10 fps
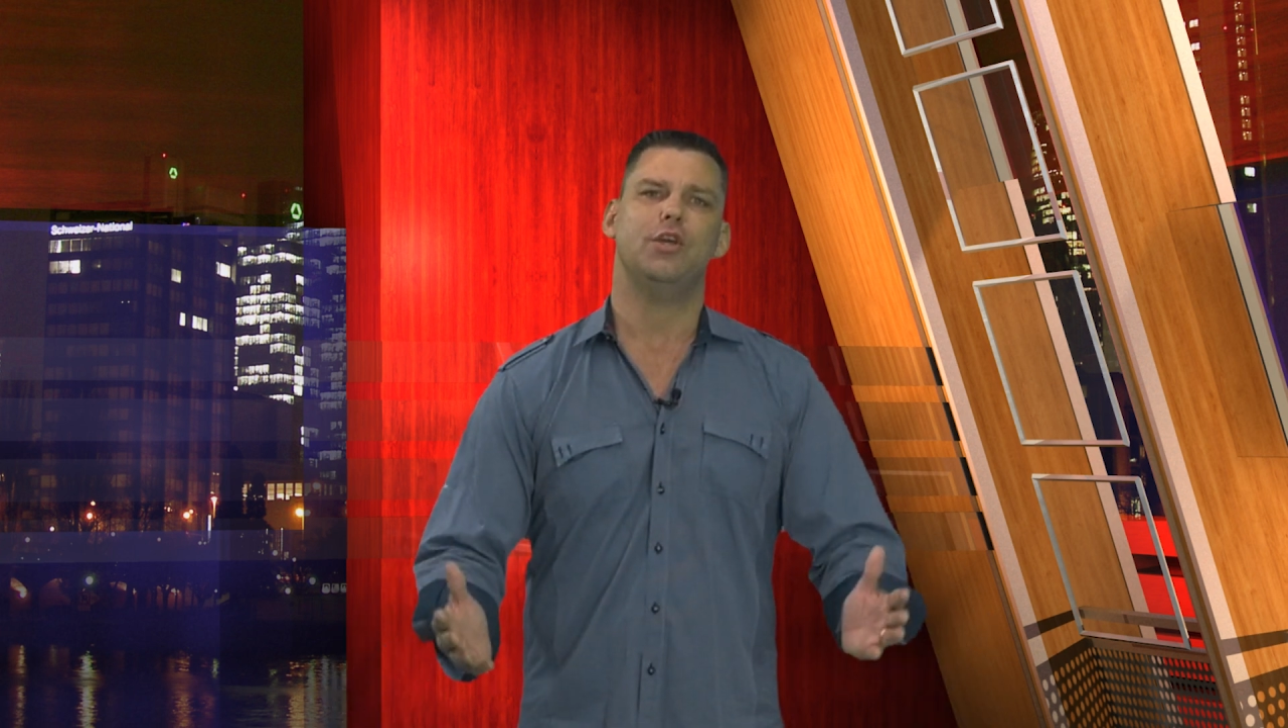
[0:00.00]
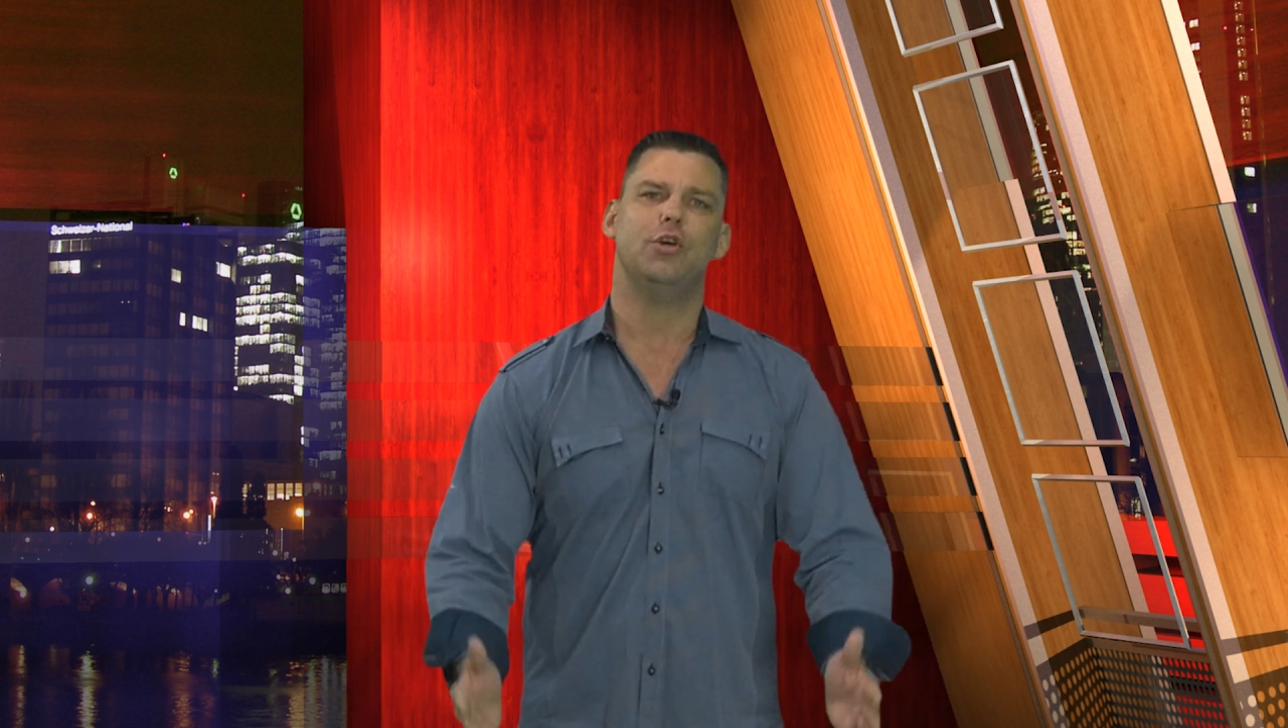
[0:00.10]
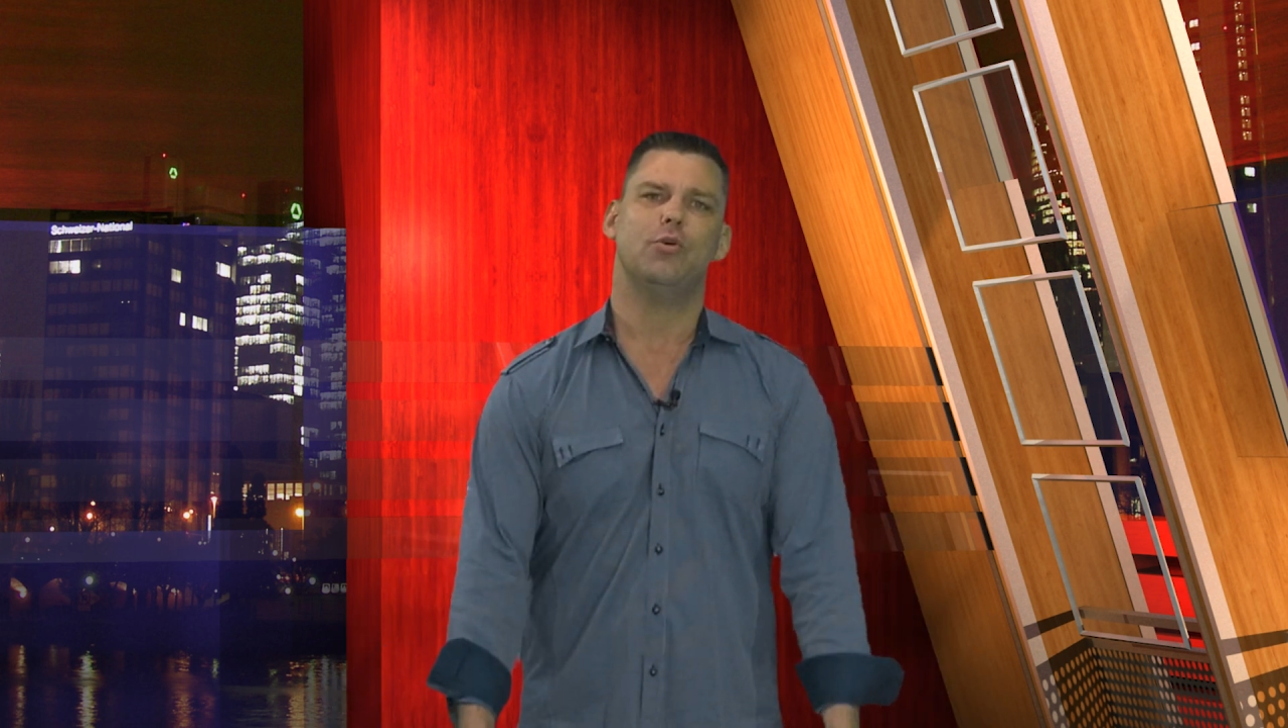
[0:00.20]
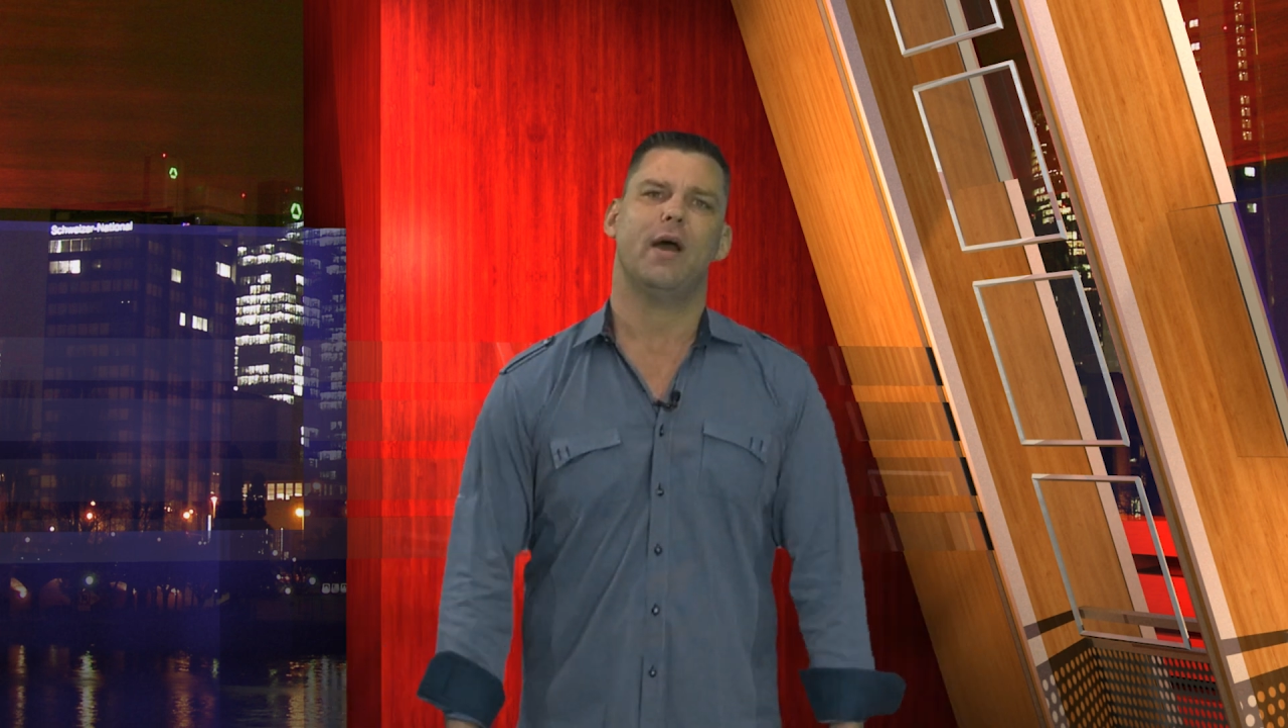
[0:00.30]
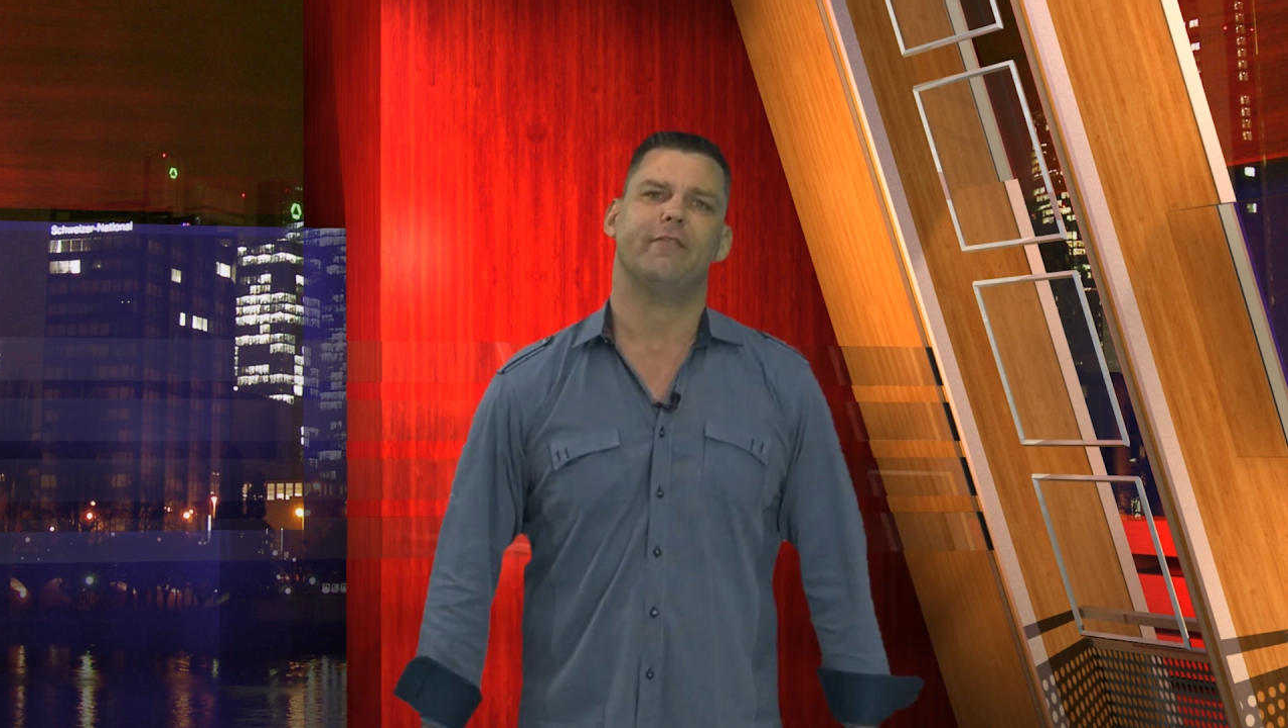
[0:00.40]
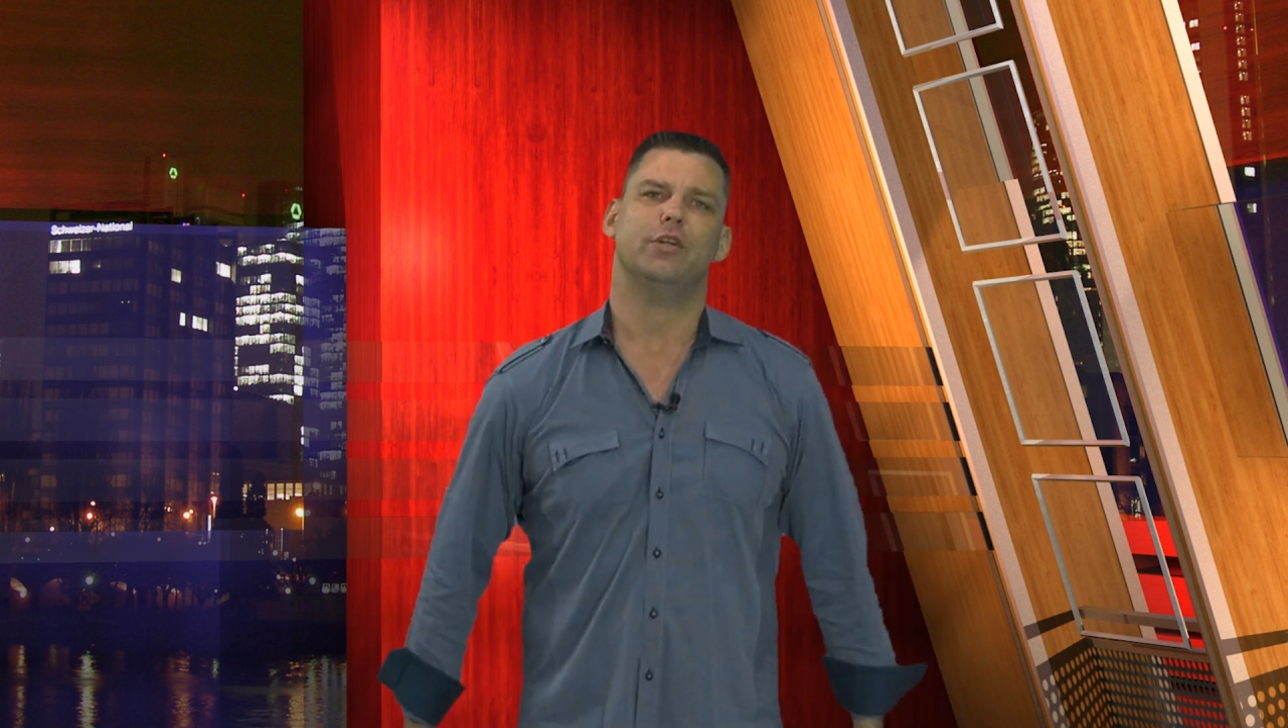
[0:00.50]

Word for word: you have